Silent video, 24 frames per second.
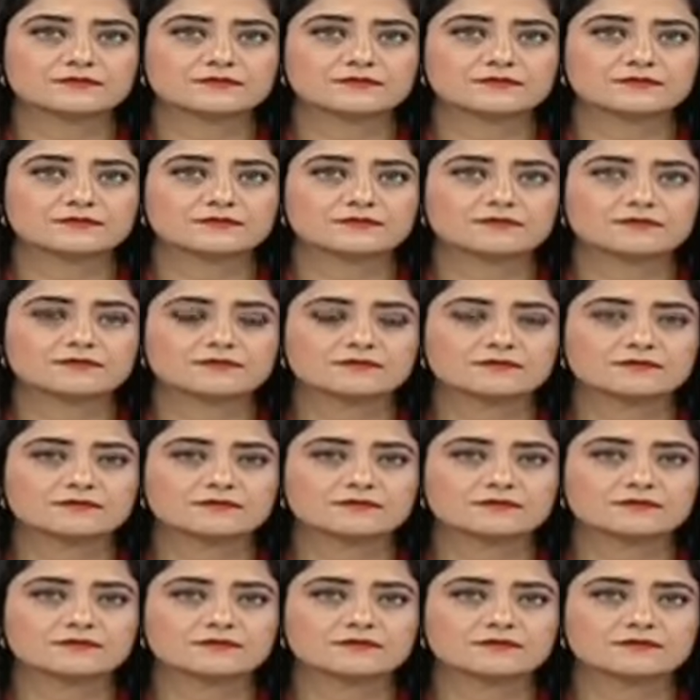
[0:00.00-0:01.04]

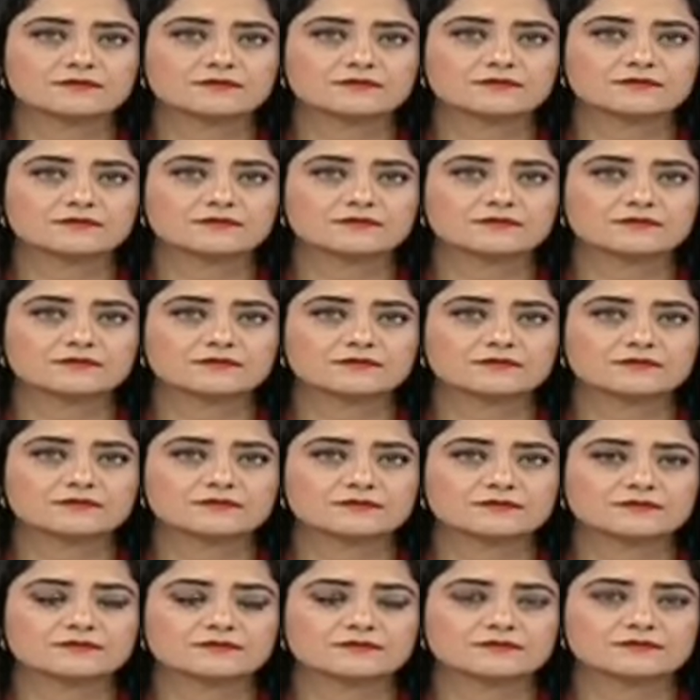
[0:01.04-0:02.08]

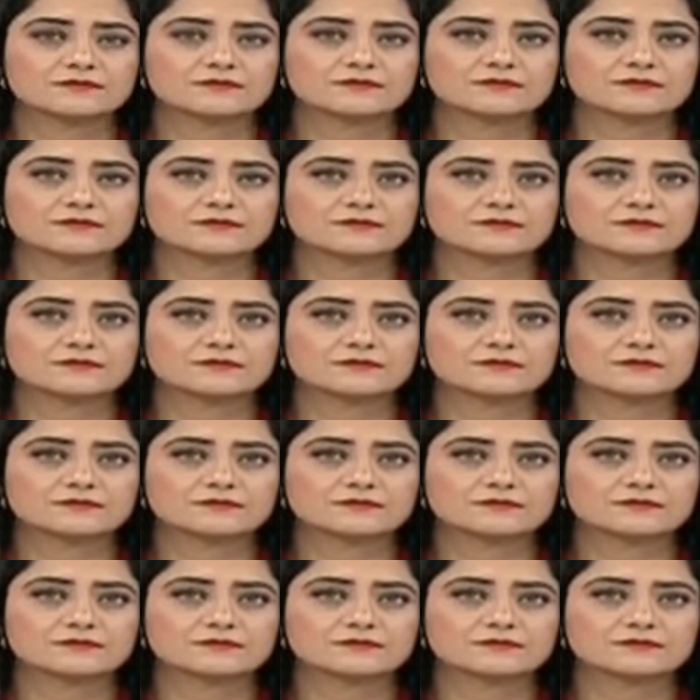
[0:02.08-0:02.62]
This person isn't speaking.